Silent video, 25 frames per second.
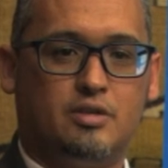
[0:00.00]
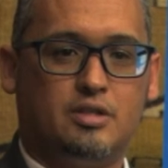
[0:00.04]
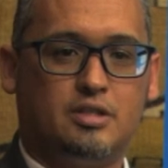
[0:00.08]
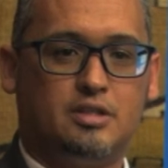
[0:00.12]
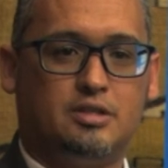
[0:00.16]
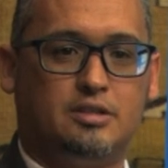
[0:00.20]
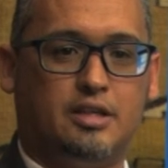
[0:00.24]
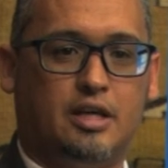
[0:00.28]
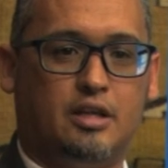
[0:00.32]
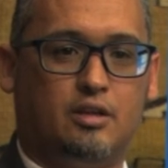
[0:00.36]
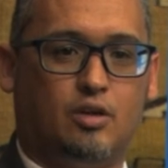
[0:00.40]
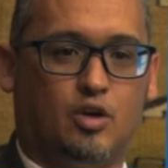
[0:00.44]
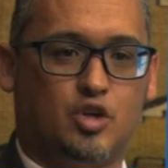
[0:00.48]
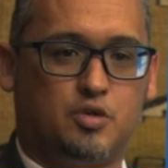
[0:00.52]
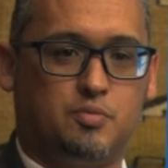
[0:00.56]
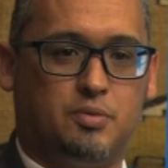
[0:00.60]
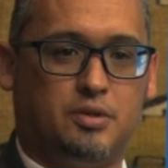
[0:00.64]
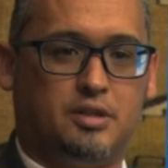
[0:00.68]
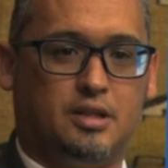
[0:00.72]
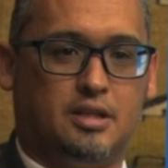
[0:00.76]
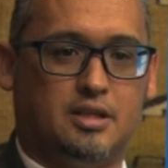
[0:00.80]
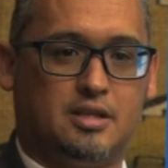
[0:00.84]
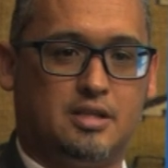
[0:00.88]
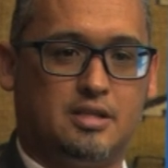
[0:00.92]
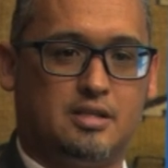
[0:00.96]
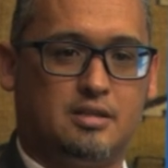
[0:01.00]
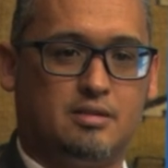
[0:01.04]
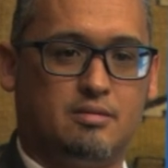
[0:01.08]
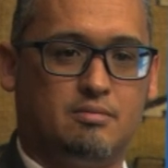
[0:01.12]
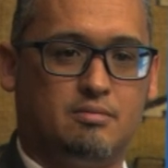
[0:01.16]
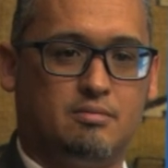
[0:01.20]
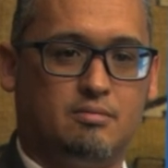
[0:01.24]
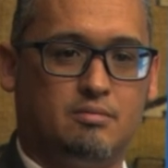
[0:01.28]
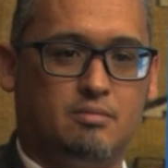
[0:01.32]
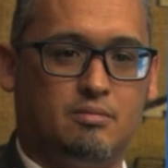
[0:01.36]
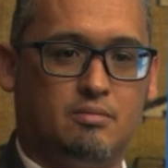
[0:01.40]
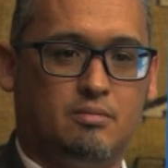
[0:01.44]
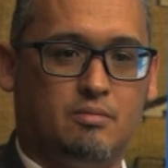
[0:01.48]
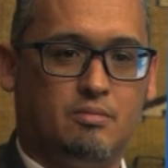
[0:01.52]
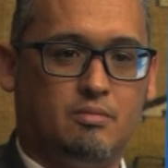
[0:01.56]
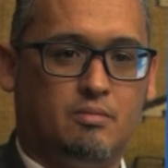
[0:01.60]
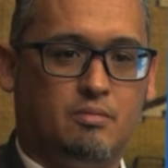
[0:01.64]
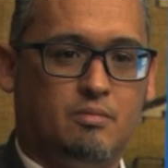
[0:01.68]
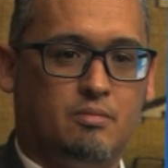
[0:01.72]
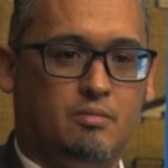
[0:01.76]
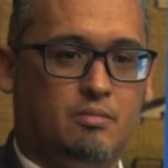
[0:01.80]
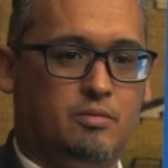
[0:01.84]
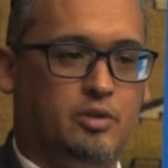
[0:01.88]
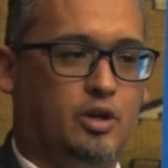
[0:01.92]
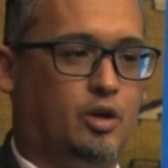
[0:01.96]
state hospitals,
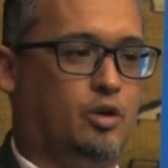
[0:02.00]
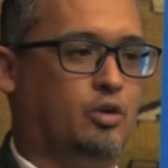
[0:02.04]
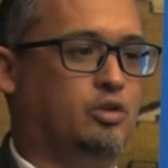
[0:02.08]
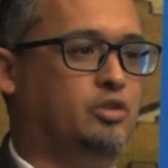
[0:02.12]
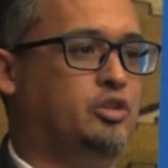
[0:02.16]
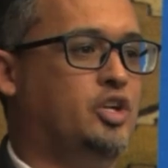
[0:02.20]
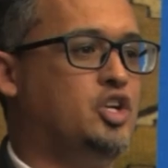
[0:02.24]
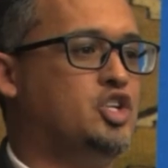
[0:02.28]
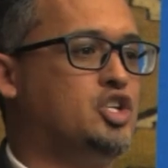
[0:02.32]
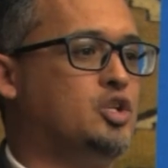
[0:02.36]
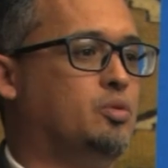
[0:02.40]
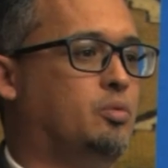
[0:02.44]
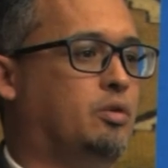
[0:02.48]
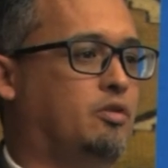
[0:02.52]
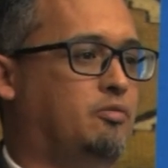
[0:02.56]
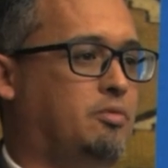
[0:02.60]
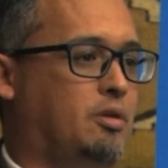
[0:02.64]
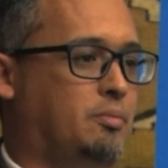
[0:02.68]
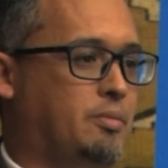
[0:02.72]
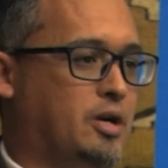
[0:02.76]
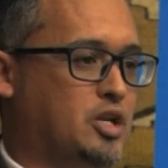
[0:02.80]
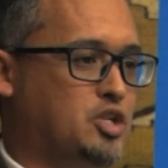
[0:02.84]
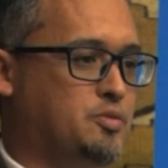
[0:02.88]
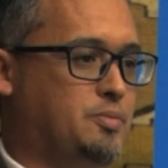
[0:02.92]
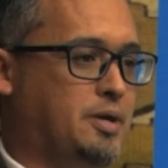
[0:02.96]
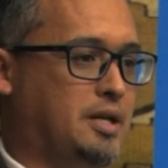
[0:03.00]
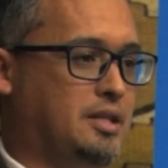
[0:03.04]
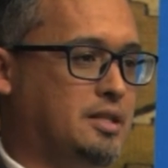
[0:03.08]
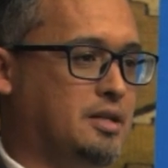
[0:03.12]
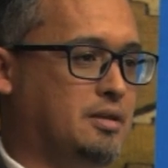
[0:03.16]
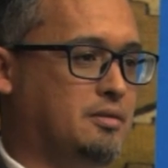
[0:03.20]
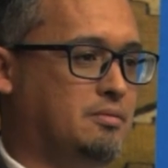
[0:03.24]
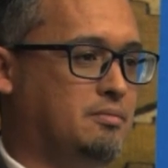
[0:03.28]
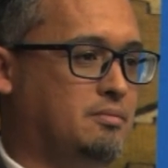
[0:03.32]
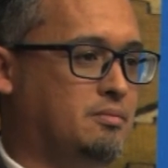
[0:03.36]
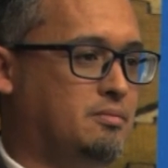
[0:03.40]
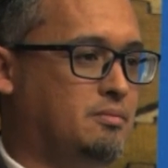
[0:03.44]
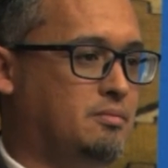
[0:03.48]
the condition would be much better.